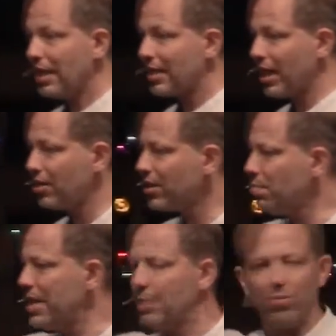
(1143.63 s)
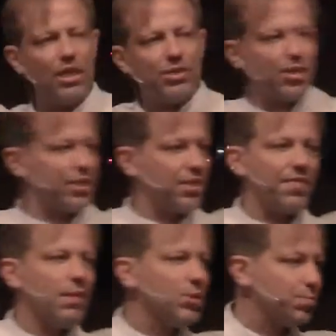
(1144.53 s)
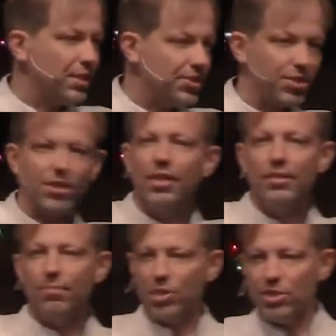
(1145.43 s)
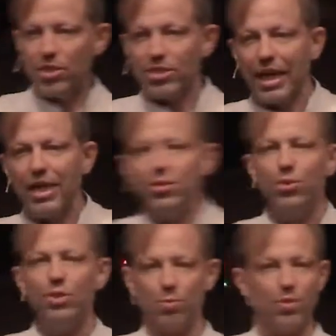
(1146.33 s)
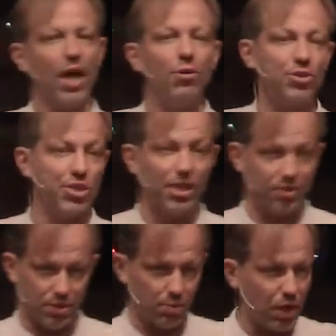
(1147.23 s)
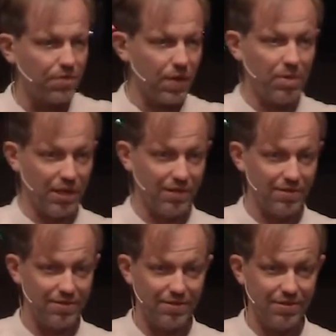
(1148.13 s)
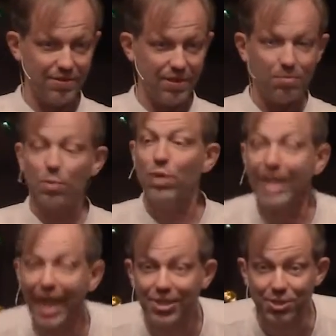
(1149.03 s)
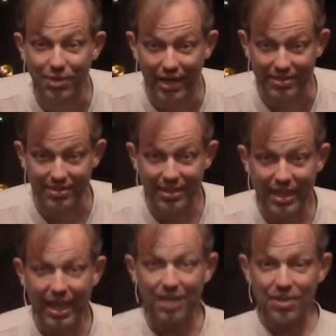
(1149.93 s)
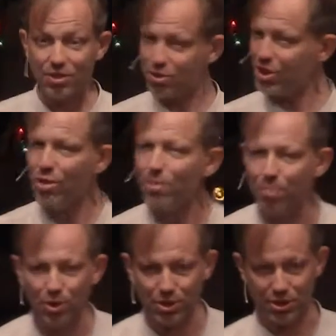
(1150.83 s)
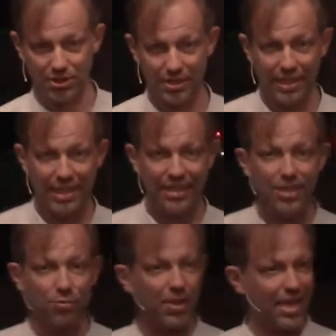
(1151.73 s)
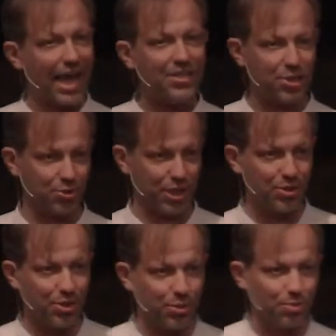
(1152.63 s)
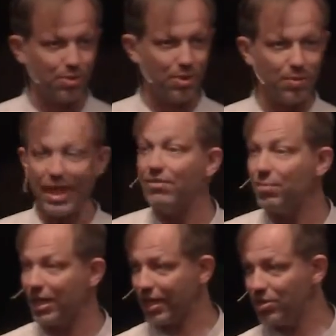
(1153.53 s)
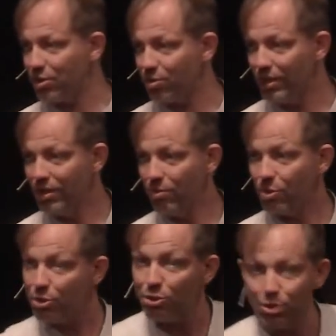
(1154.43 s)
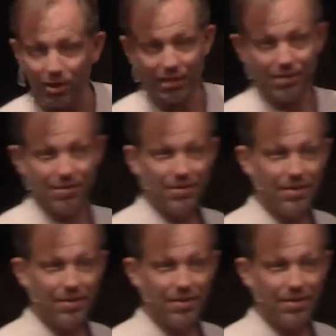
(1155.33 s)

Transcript: None of the big preachers, the famous preachers can do it with our children, with our family. But we can do that. And this is so important. This is what the Andrews can do, what everybody can do. We should do it.